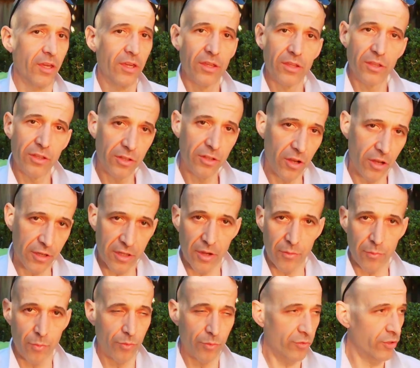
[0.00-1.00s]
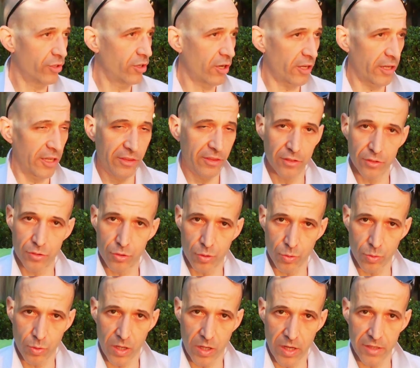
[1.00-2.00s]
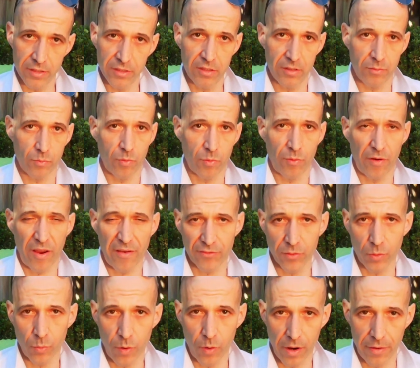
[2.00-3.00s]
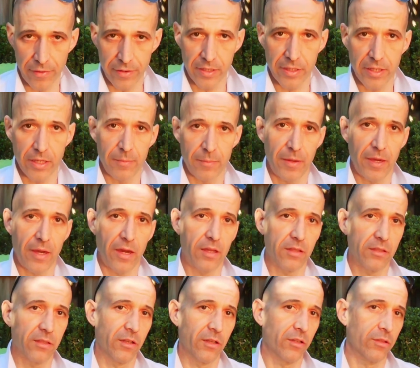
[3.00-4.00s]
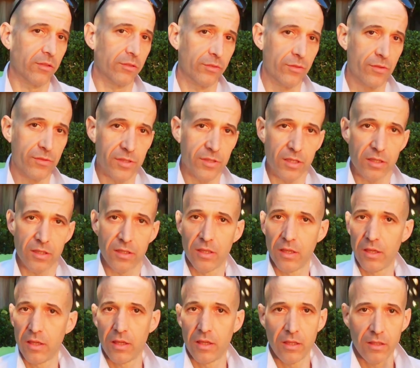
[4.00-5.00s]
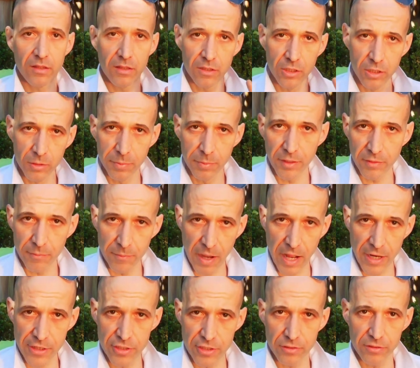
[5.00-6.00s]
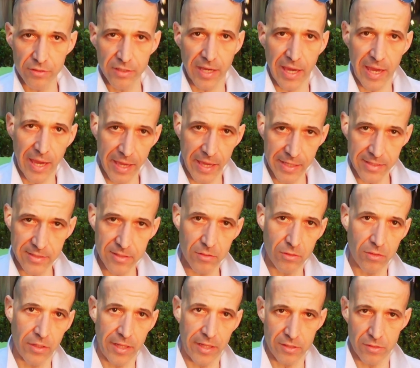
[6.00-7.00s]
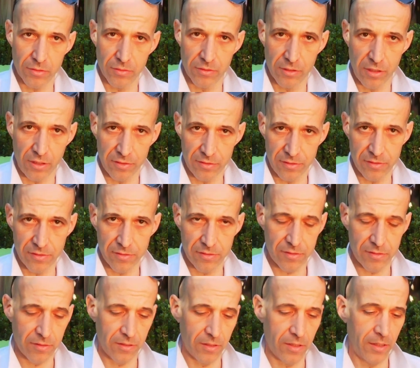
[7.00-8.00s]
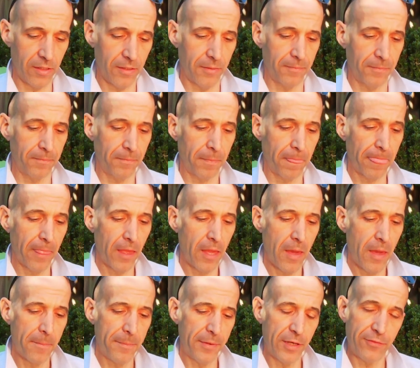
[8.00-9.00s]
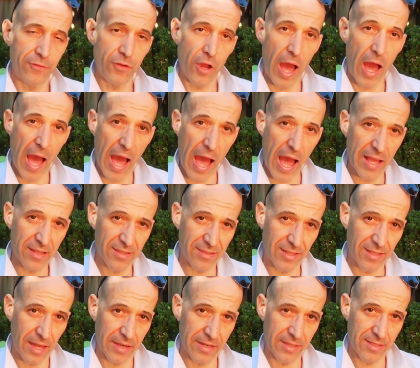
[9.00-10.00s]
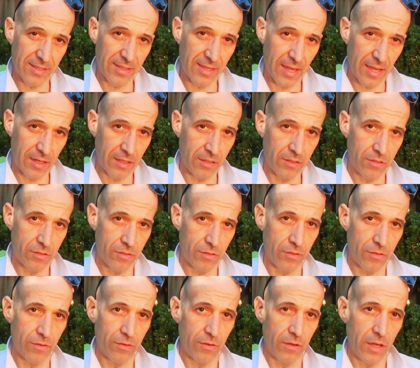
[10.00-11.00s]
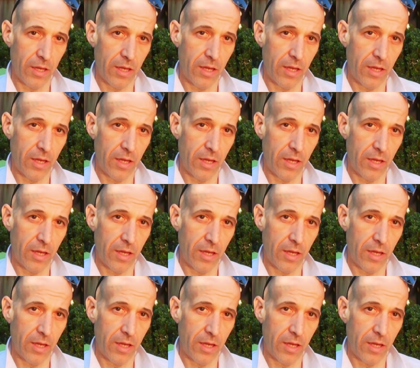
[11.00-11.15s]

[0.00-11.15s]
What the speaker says: You're not in the tour. You not have to worry about losing the little bit of marginal gains and all that sort of nonsense. But if you are starting to get into